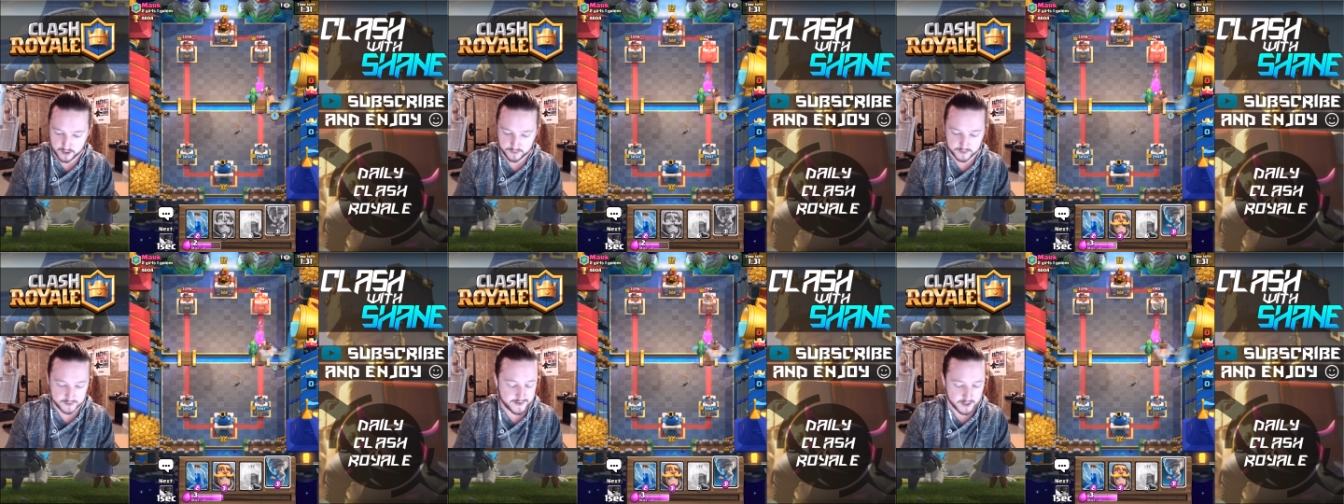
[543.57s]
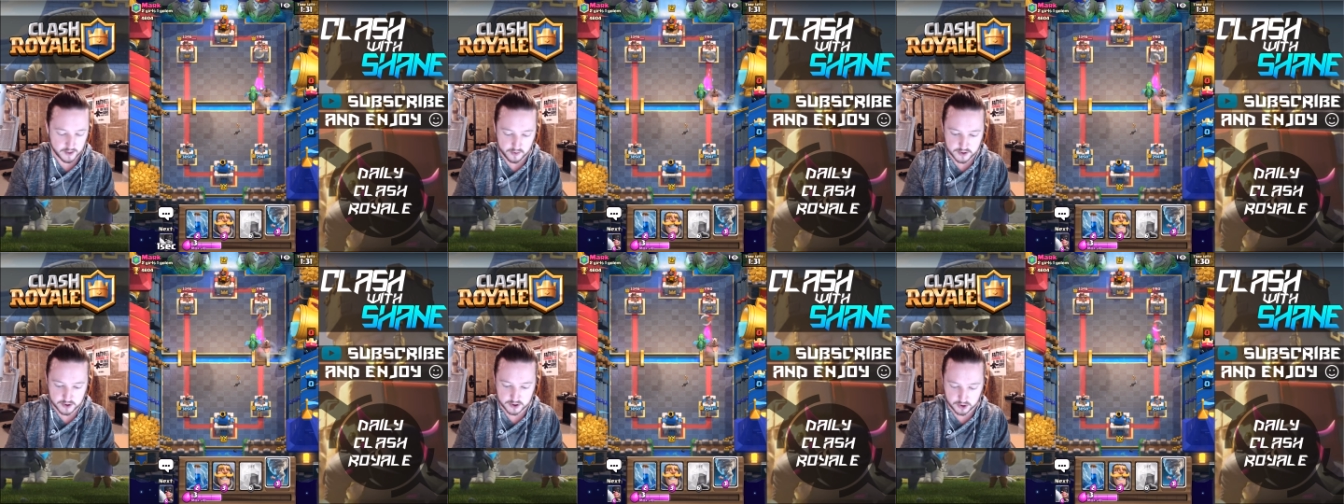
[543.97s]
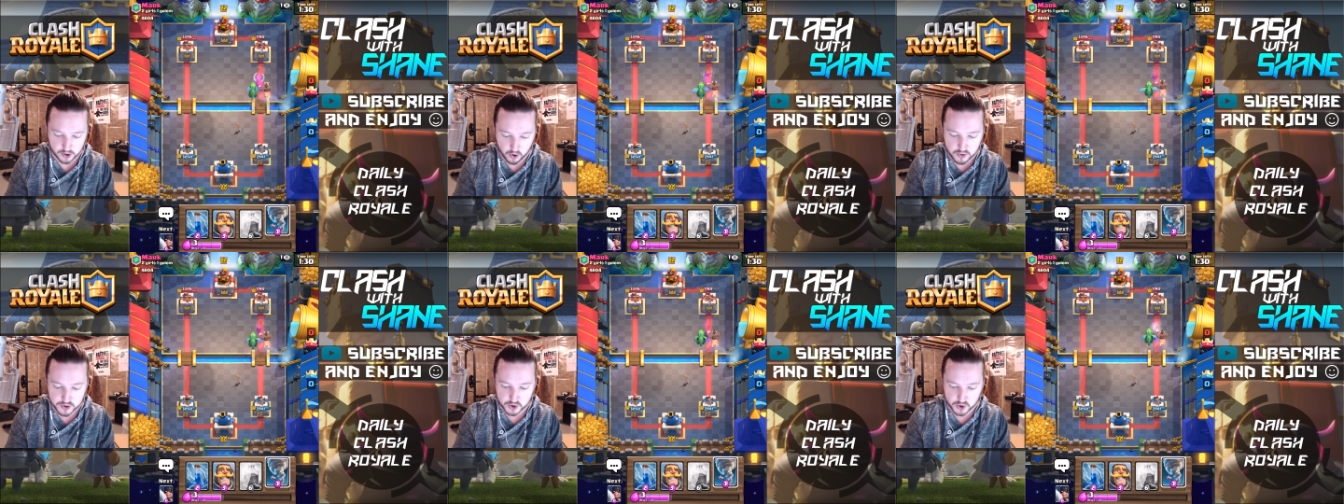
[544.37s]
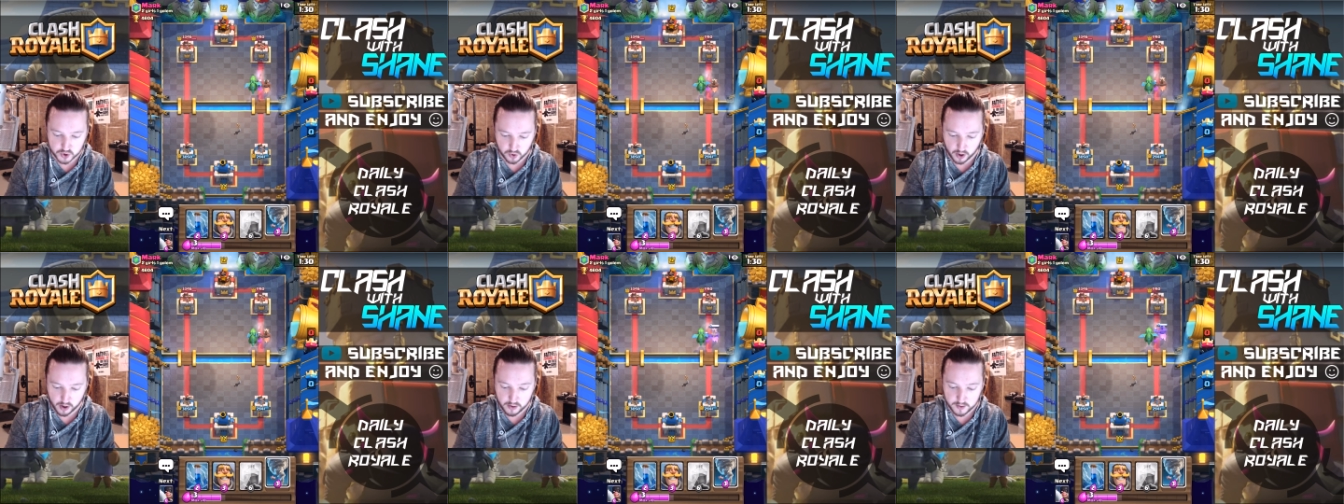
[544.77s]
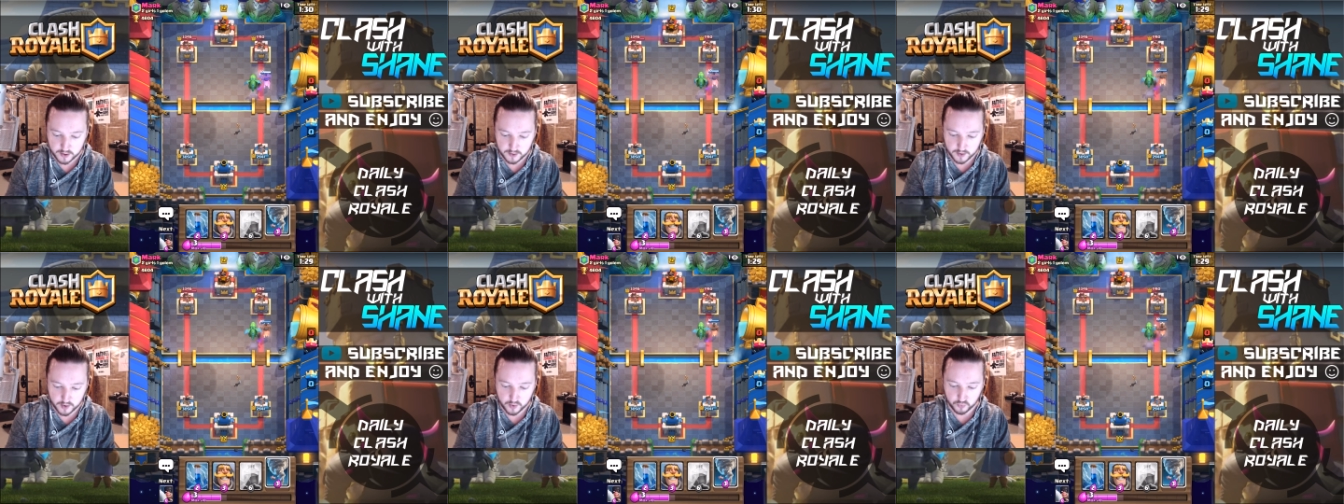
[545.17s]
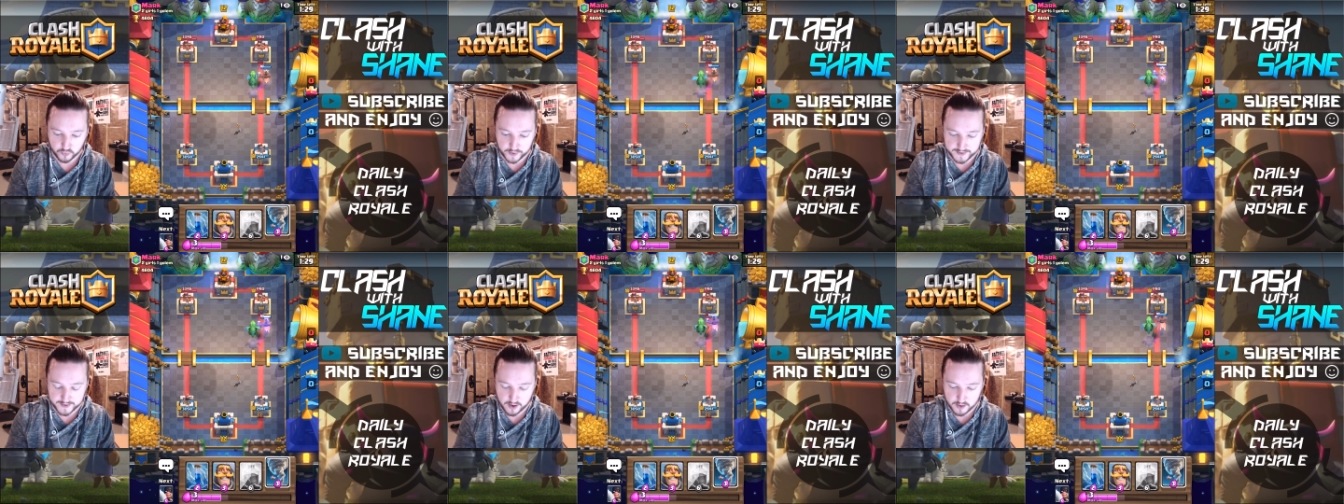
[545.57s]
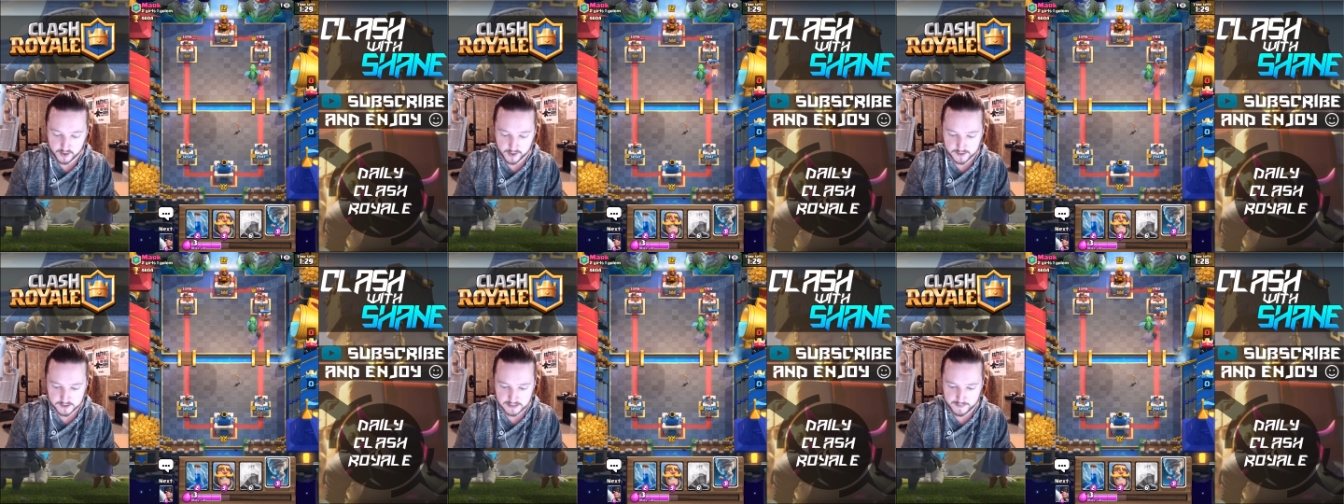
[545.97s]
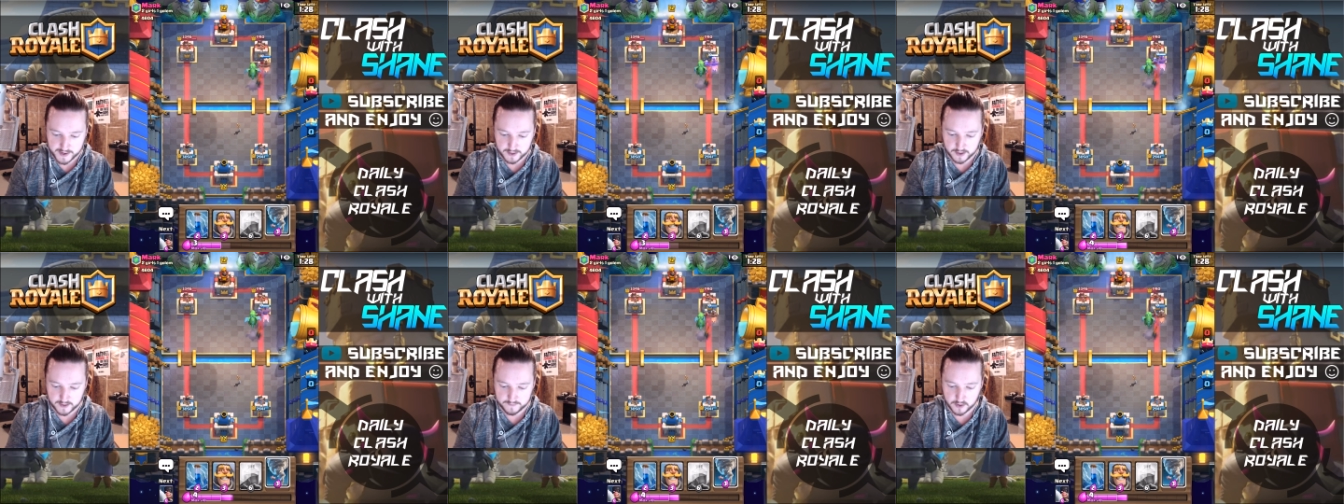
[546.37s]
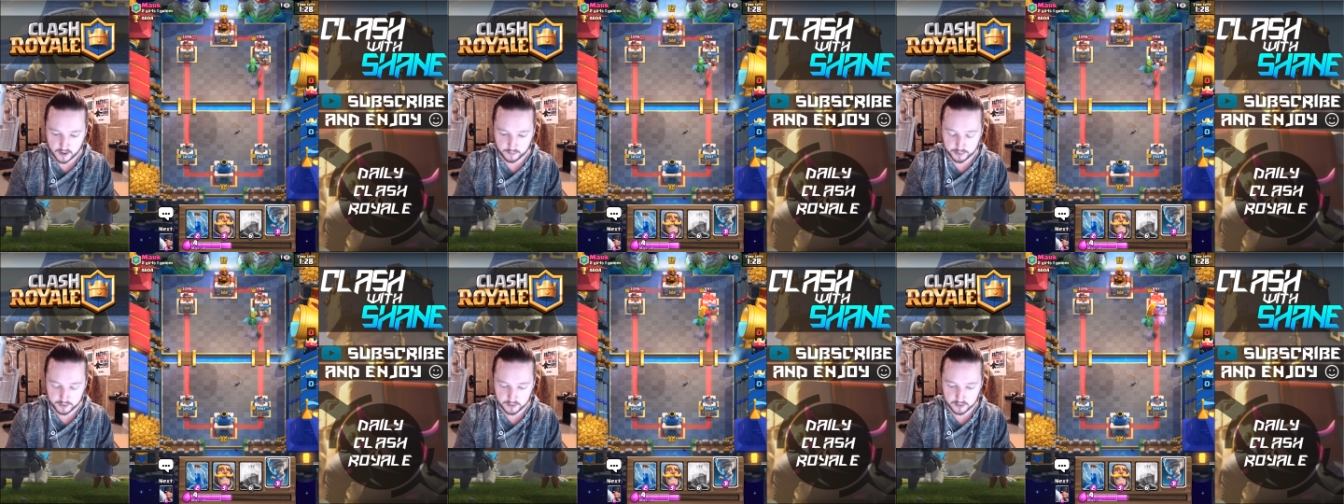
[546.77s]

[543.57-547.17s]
The Nado is so strong right now, guys. He might given up.